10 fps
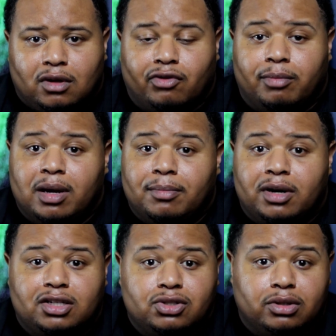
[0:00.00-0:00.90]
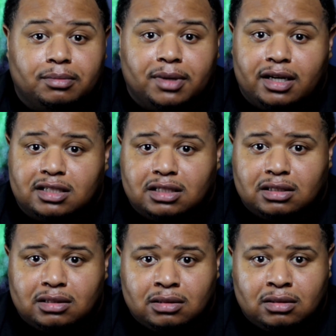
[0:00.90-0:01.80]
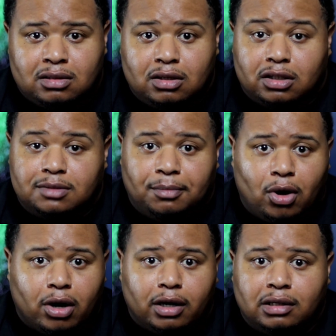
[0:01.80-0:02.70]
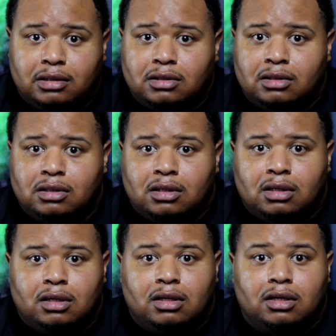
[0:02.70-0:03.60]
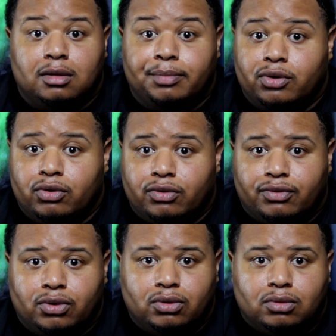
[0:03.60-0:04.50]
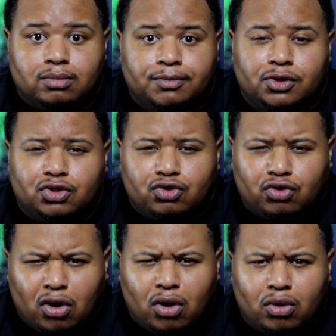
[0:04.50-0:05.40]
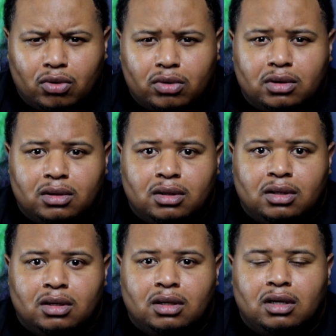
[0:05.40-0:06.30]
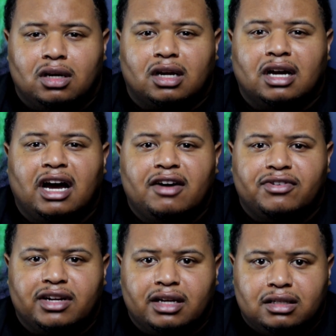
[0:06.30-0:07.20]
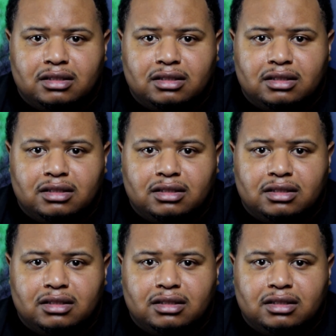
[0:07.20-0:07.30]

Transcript: And remember that you are amazing. You're smart. You're beautiful. You're strong. You're confident.